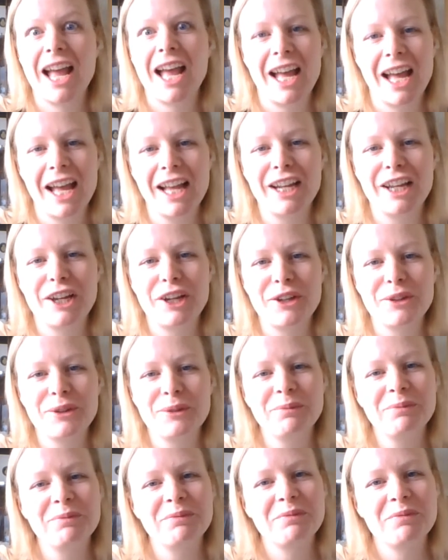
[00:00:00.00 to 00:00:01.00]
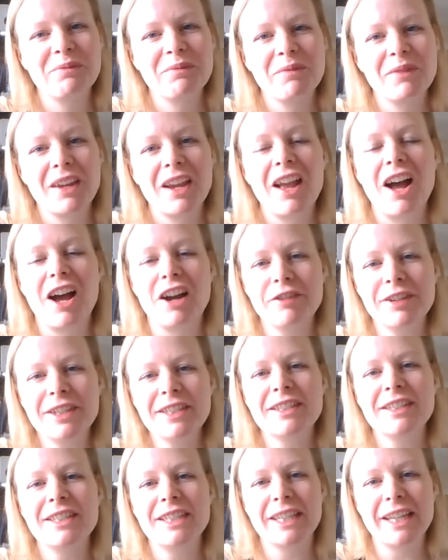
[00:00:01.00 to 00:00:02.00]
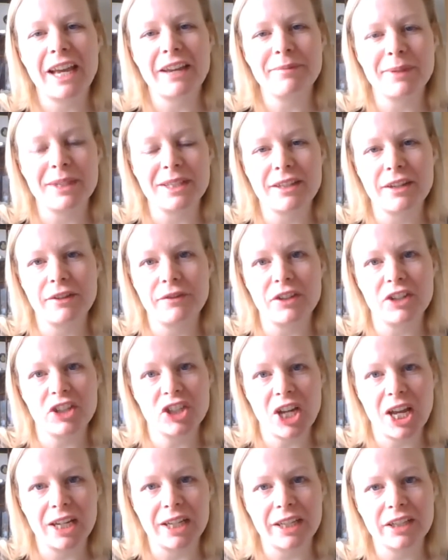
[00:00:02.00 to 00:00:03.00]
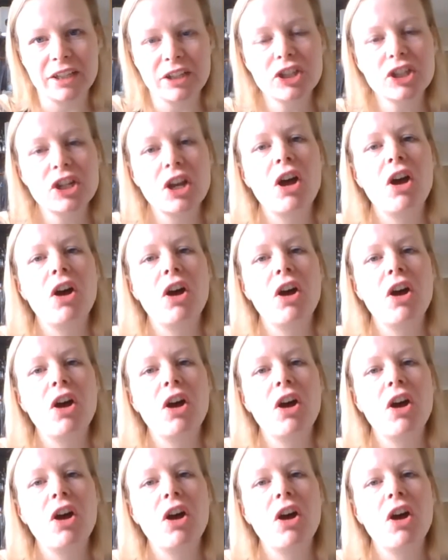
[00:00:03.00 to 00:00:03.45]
Hello. I recently gave myself the challenge